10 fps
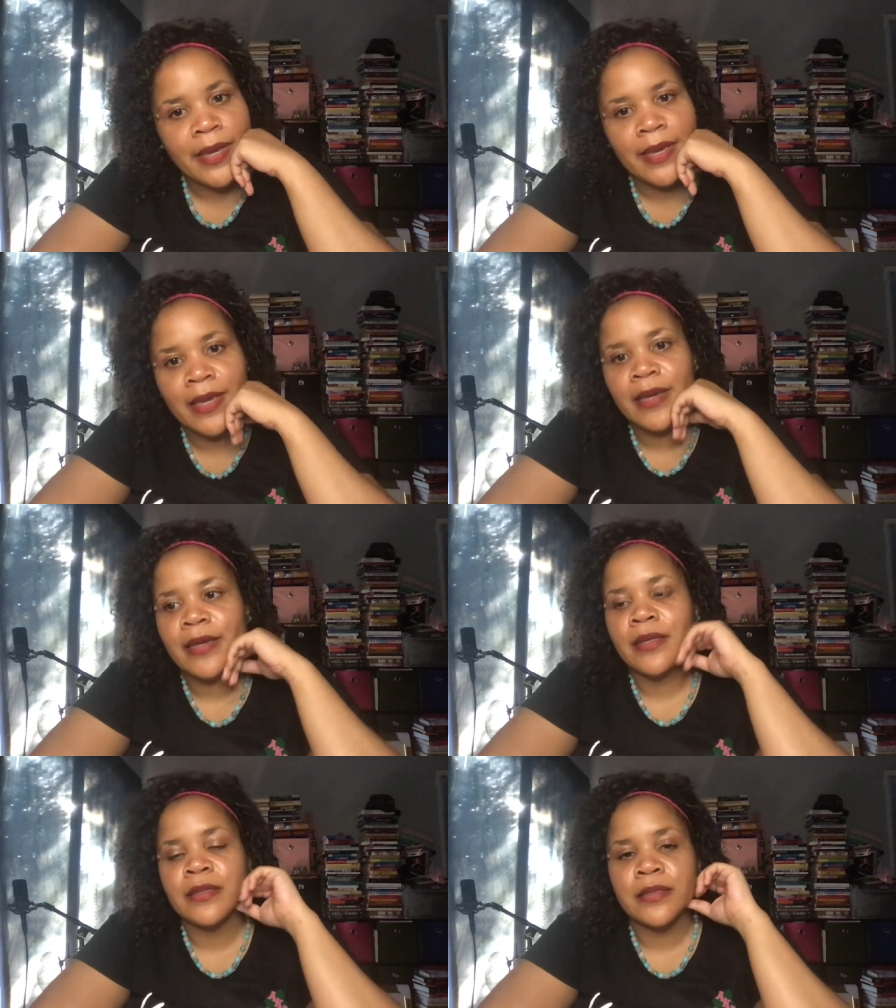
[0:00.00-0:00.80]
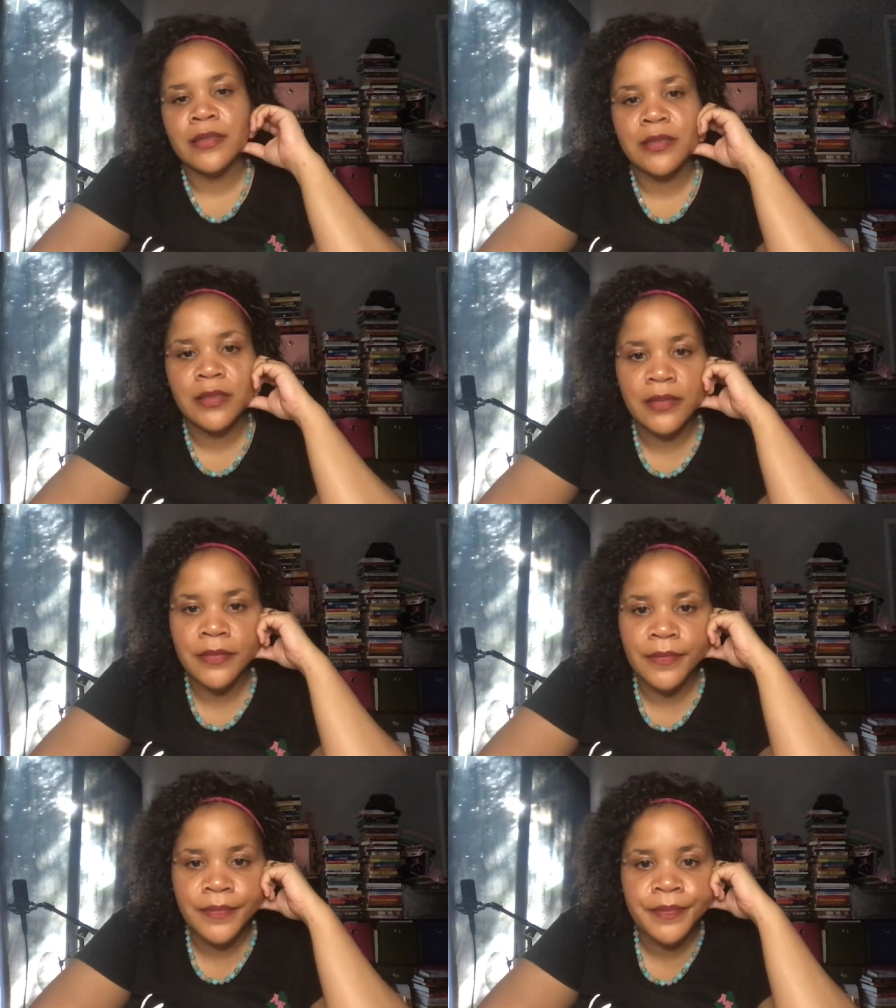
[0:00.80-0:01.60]
and
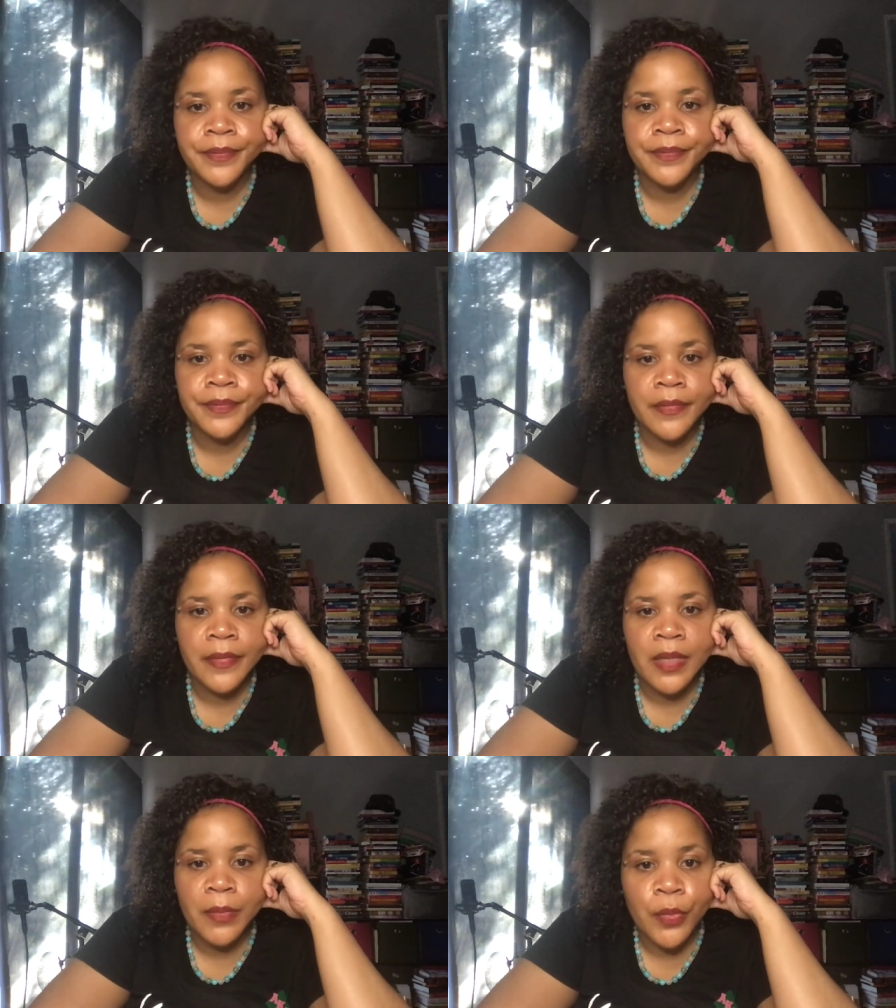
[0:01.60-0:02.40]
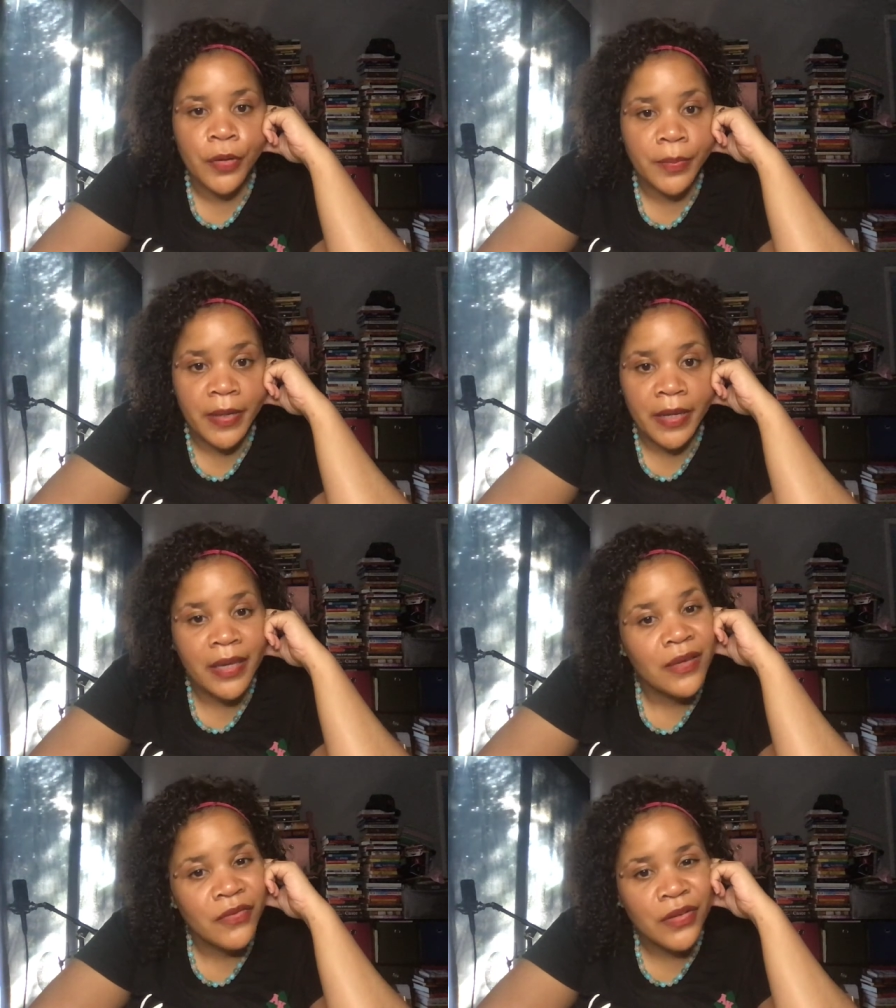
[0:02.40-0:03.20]
poor
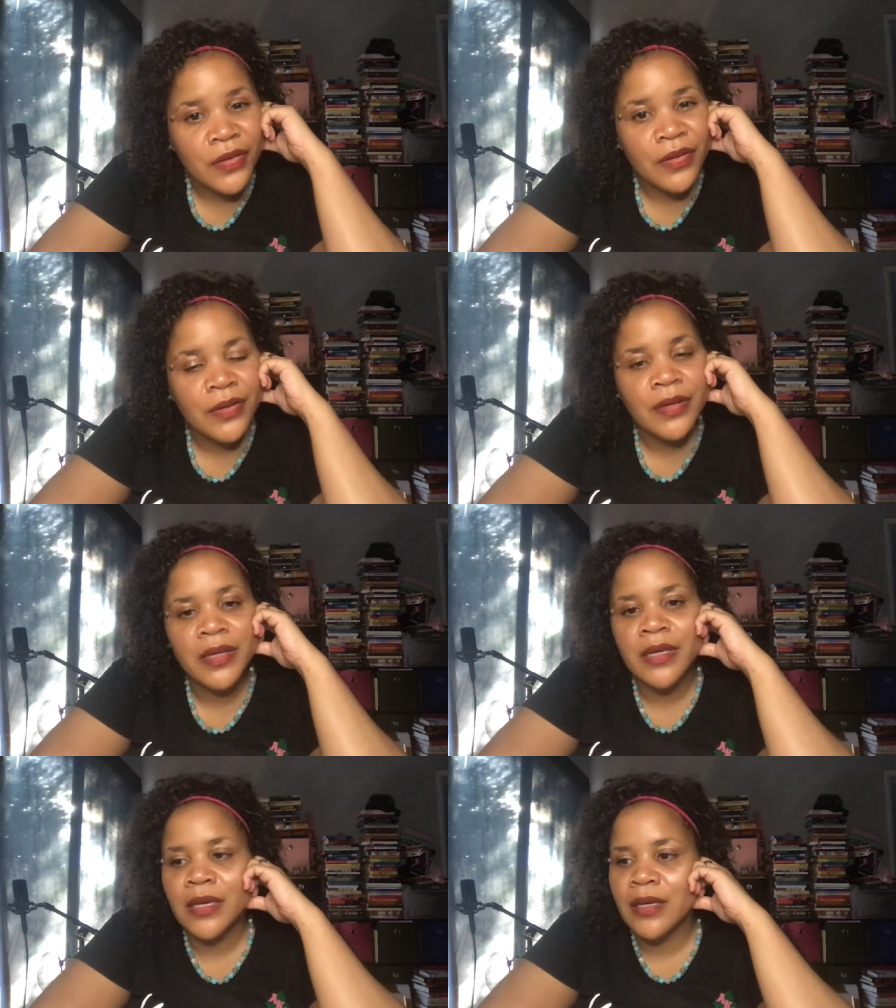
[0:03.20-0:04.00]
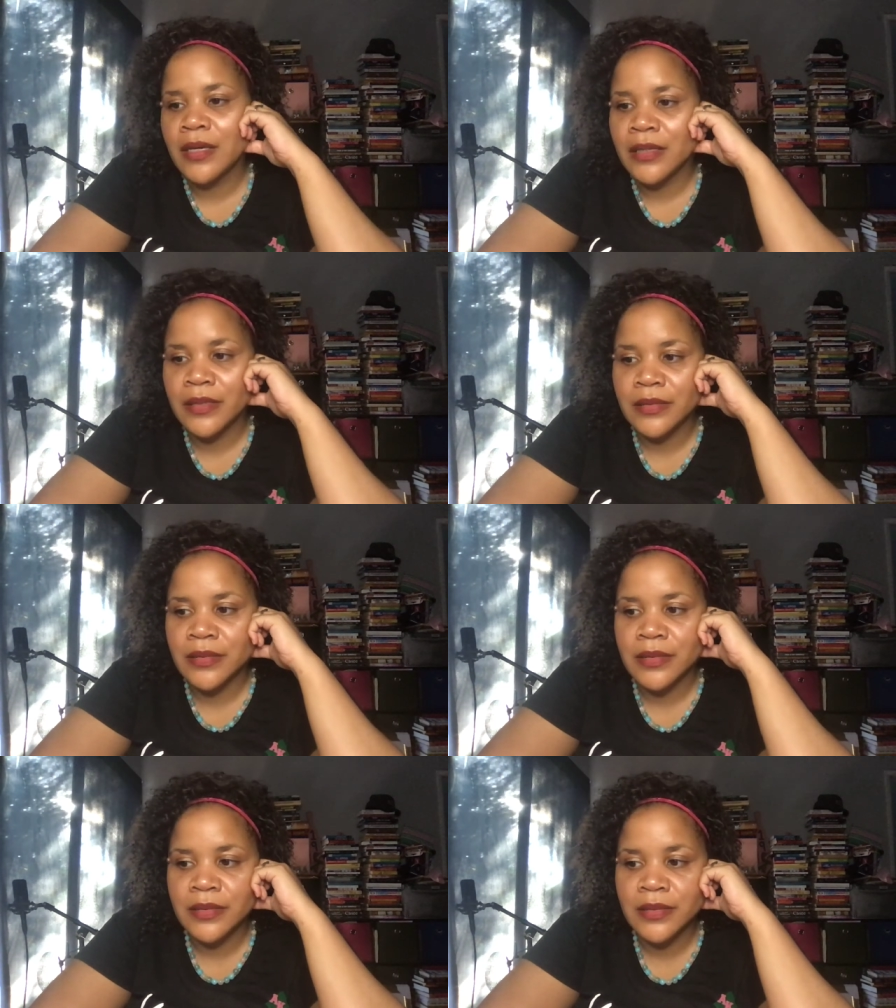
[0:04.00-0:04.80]
behavior
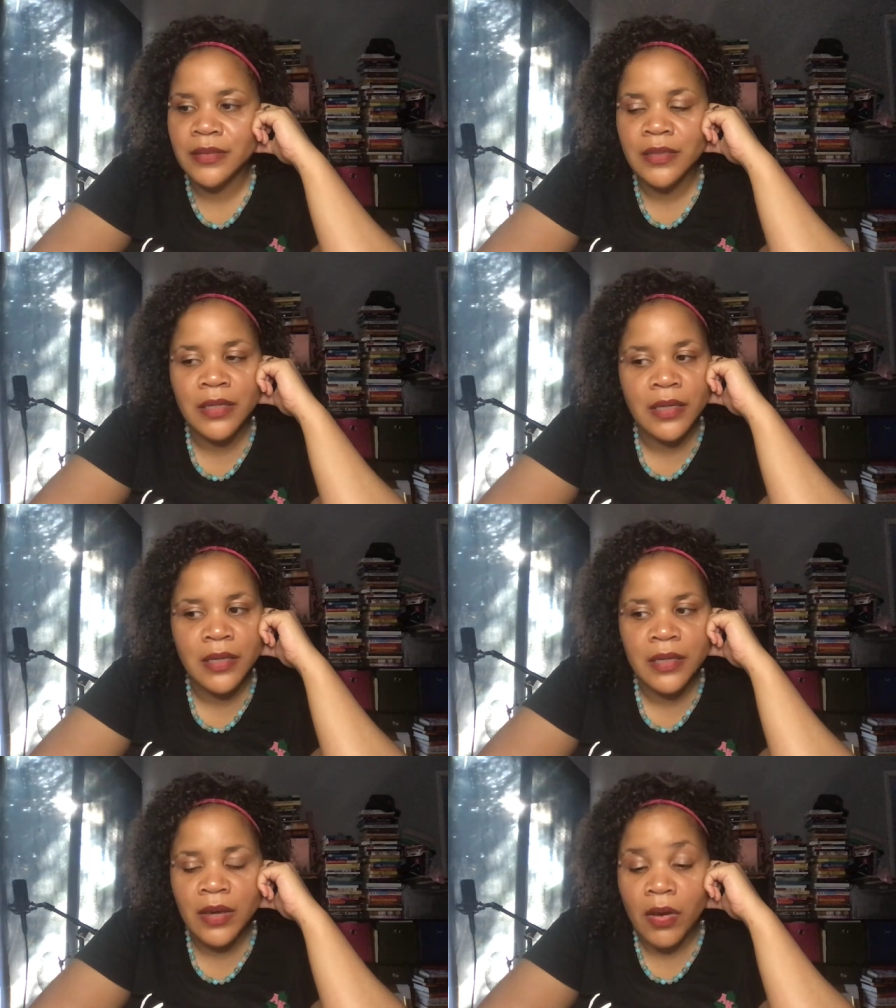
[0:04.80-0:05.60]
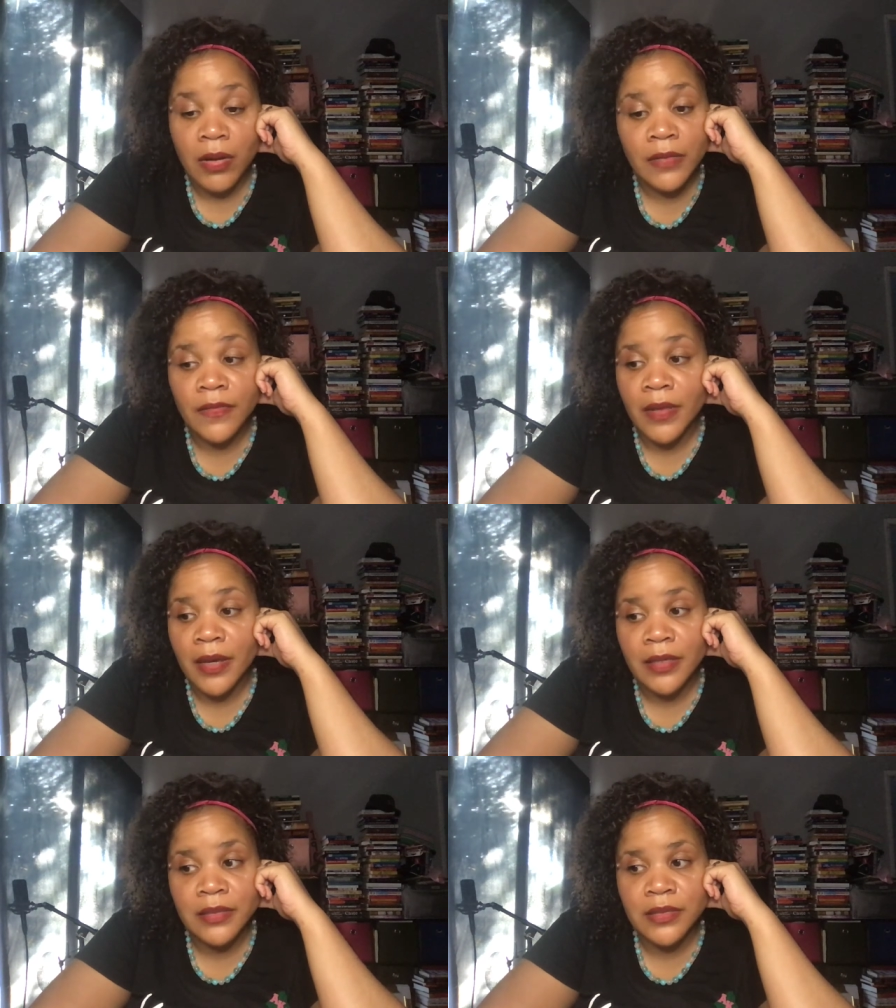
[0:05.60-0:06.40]
and all of
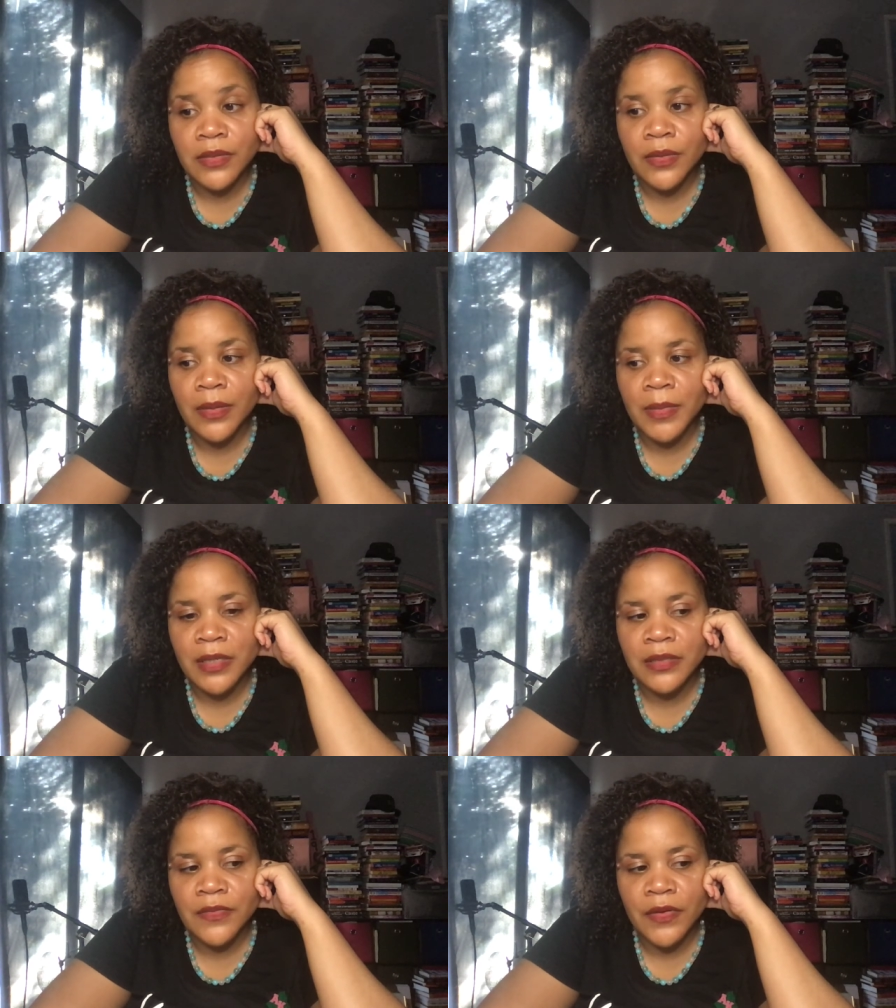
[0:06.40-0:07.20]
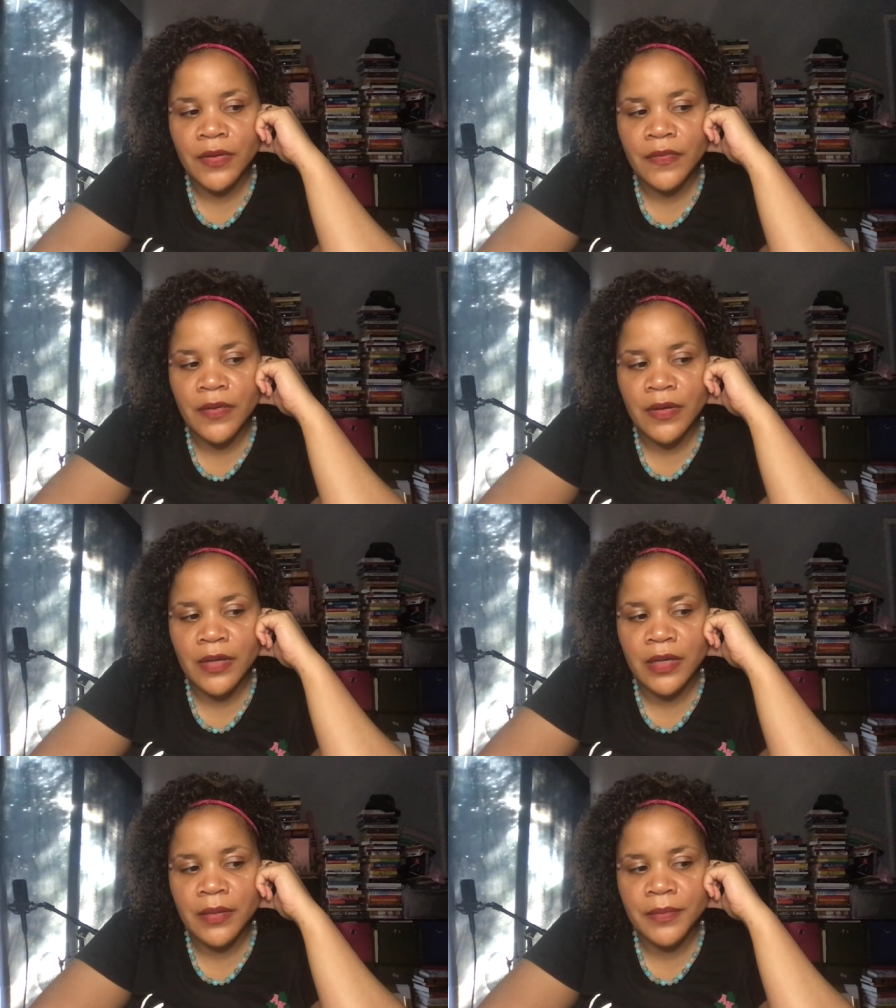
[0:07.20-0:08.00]
that. So I mean it's very
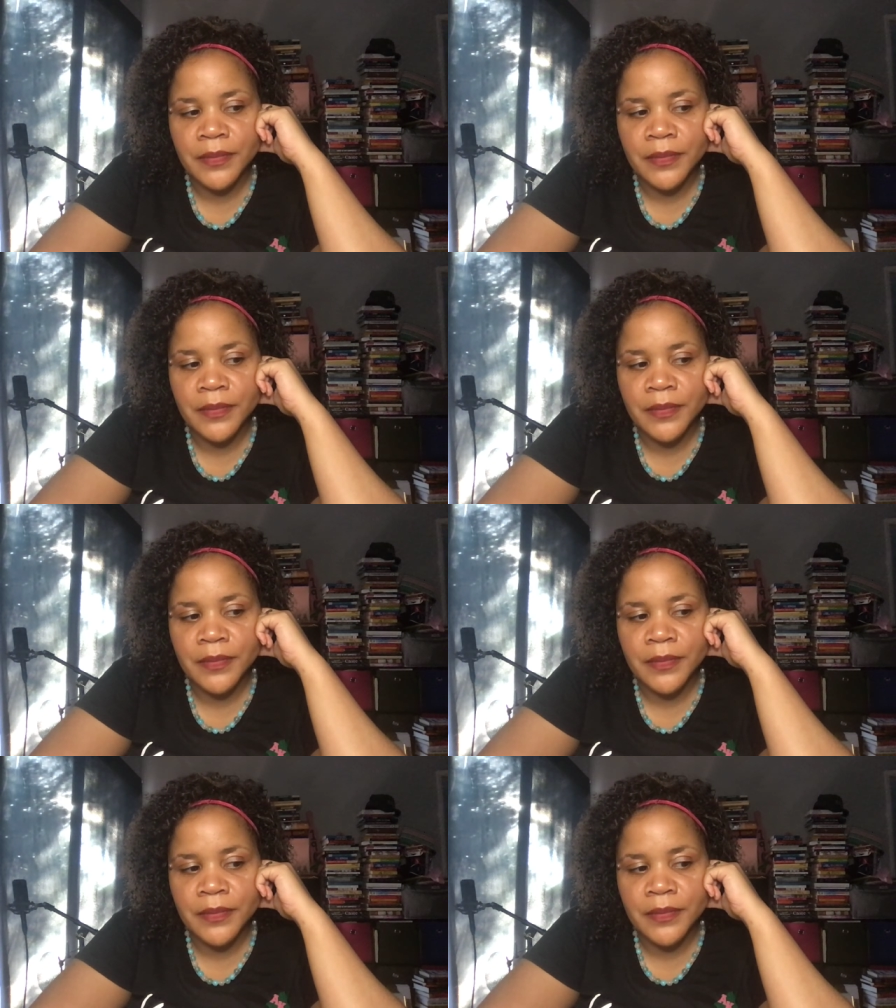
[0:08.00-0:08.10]
very